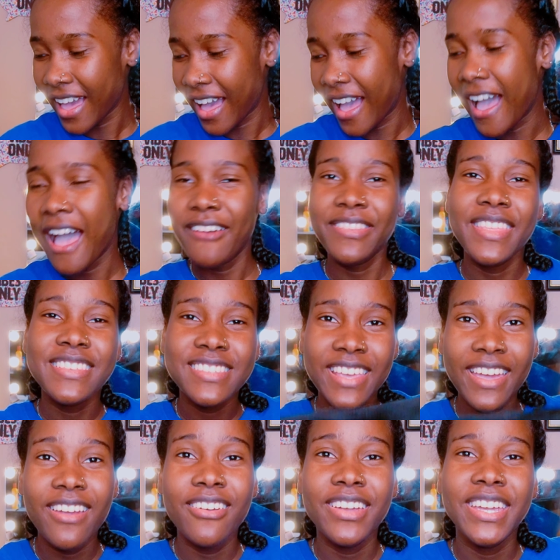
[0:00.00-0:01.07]
I have this
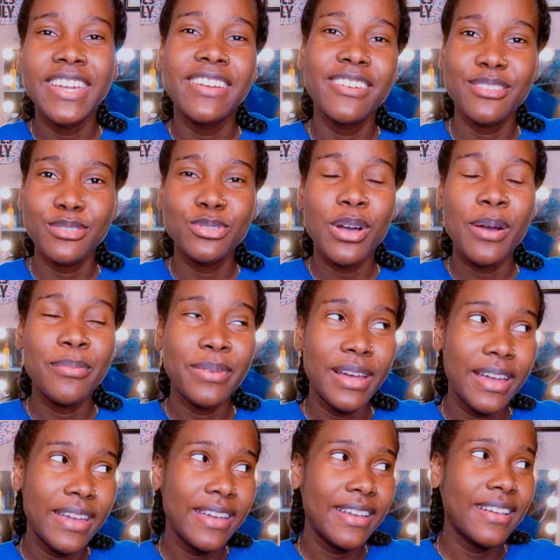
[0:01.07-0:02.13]
hair right here, so I'm
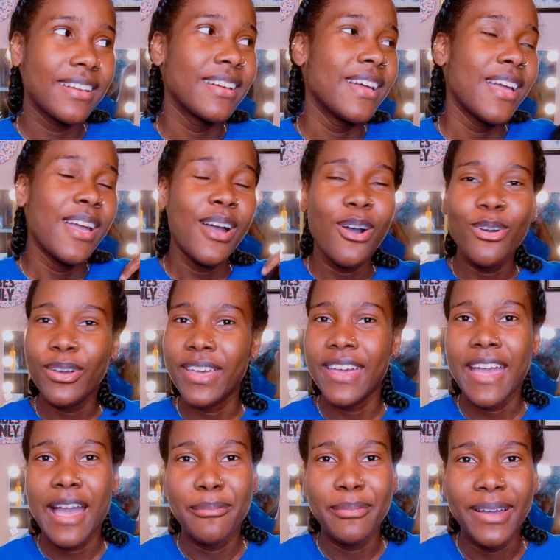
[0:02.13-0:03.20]
like,
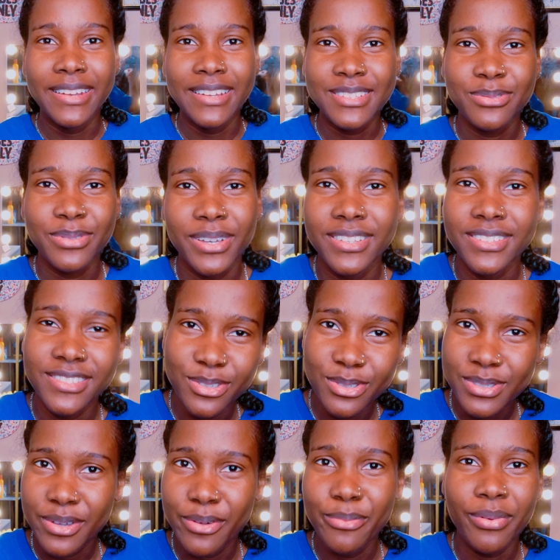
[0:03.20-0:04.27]
okay, I might as well do
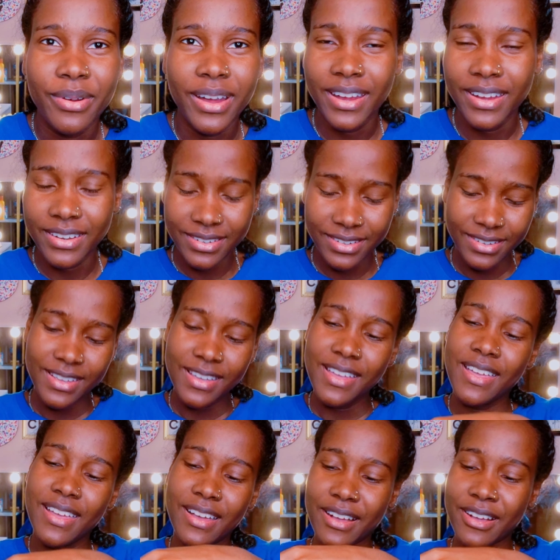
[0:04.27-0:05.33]
some braid,
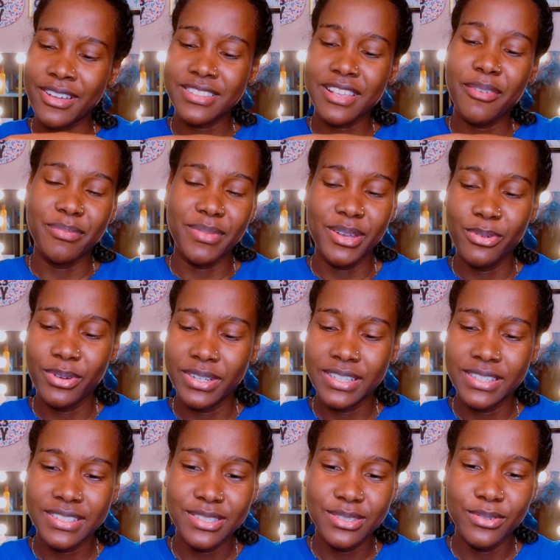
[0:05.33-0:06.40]
because I've been
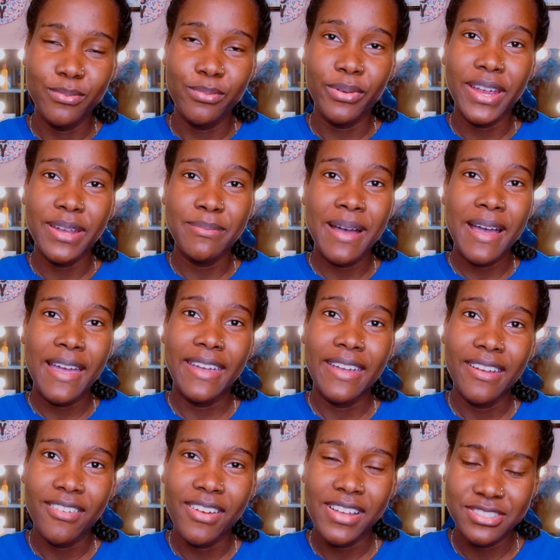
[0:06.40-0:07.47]
wanting to braid my
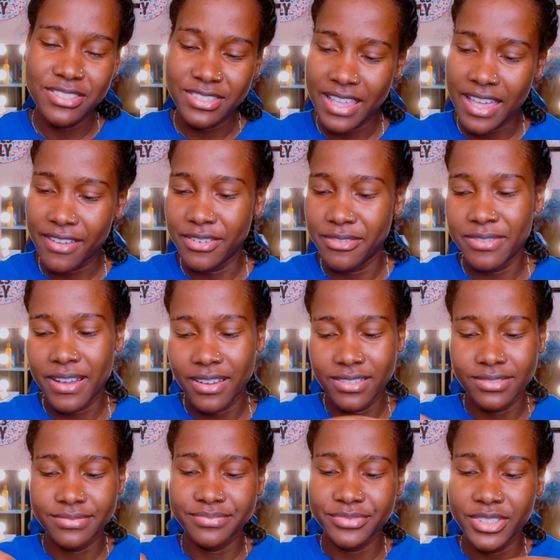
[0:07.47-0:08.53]
hair. I just haven't
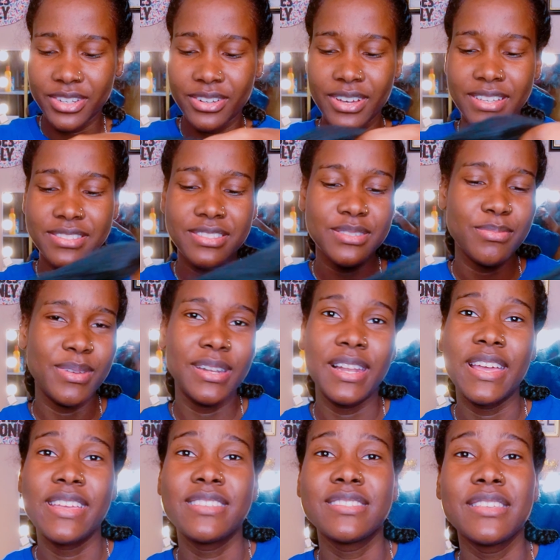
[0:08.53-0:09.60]
found, you know, I've just been
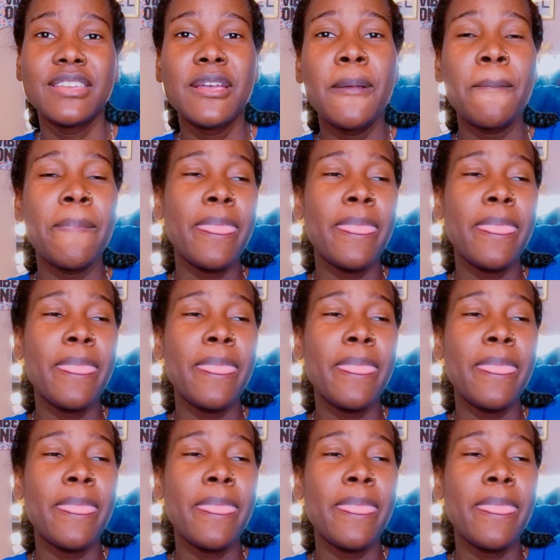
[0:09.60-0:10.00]
lazy.